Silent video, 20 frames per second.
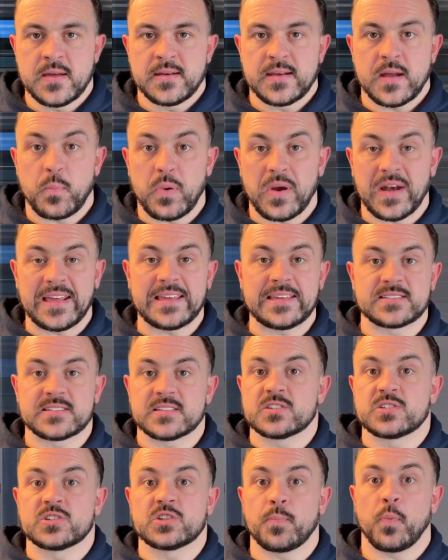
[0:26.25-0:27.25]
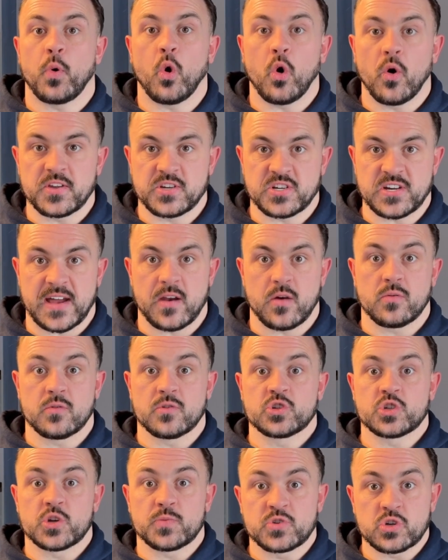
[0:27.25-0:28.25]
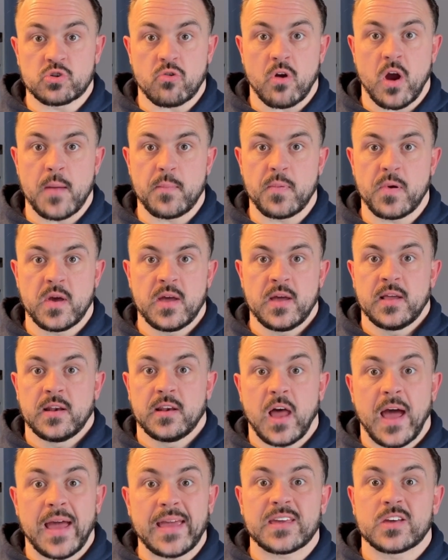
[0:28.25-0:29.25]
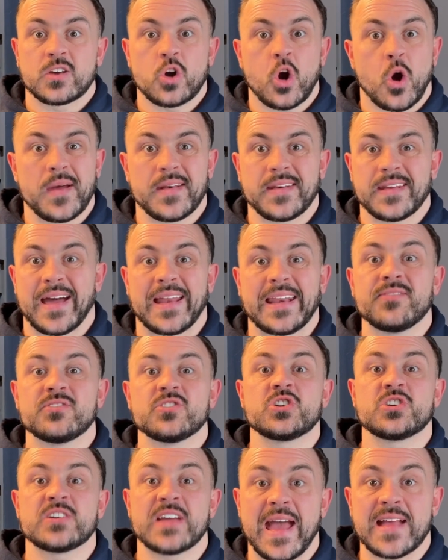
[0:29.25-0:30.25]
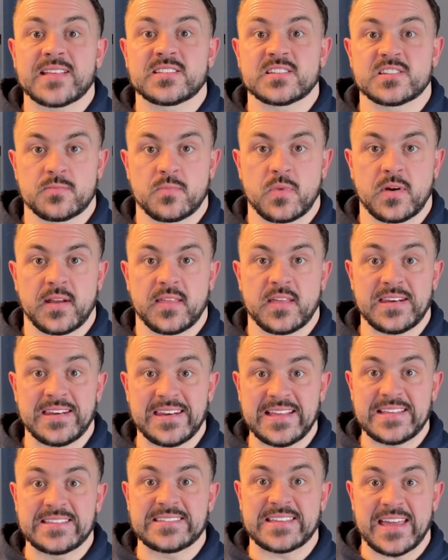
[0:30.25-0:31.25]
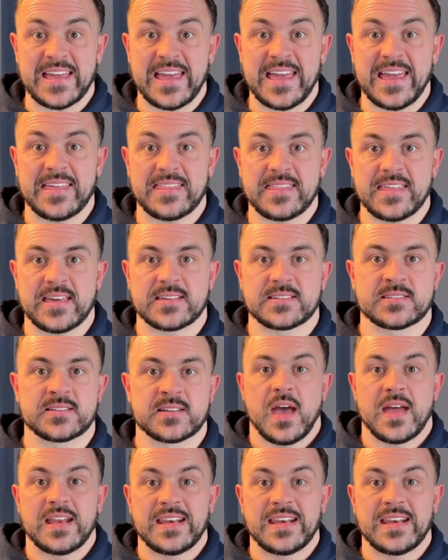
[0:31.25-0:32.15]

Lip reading: now please support the channel, subscribe, like, comment, and even share to somebody that needs to hear this.